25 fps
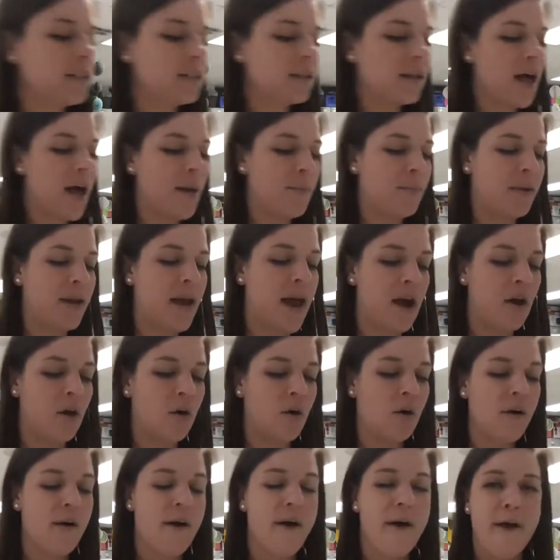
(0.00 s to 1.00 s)
clap it out.
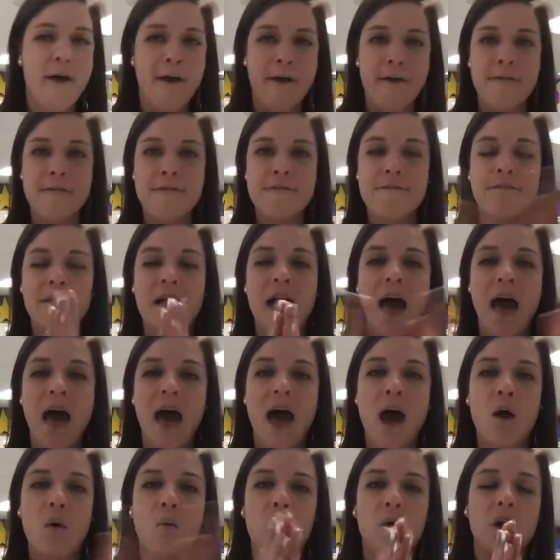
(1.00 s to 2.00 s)

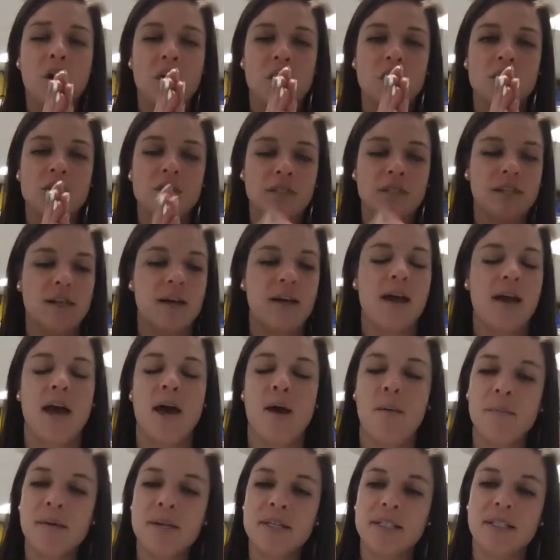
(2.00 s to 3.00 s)
Flowers. How
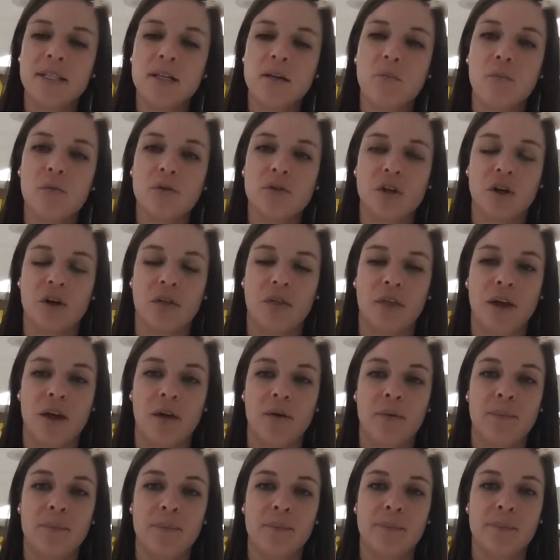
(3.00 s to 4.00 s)
many syllables are
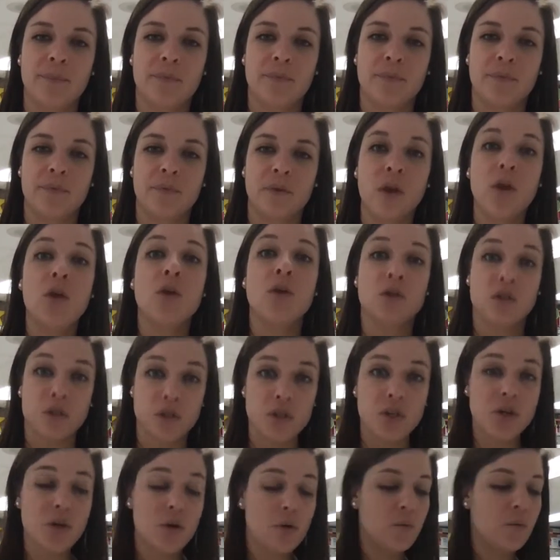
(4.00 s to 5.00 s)
there?
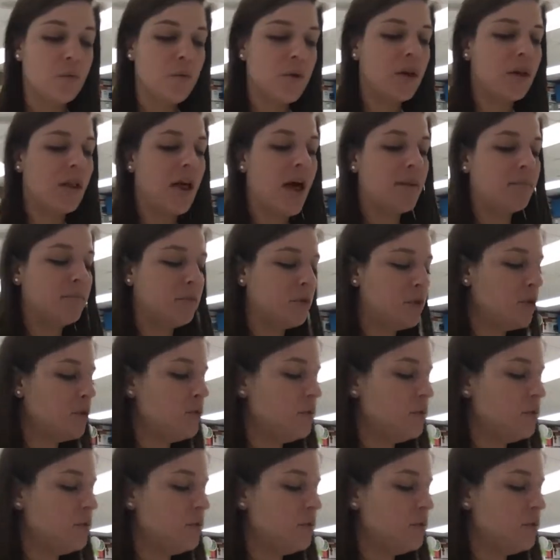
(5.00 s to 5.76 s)
2. We clap 2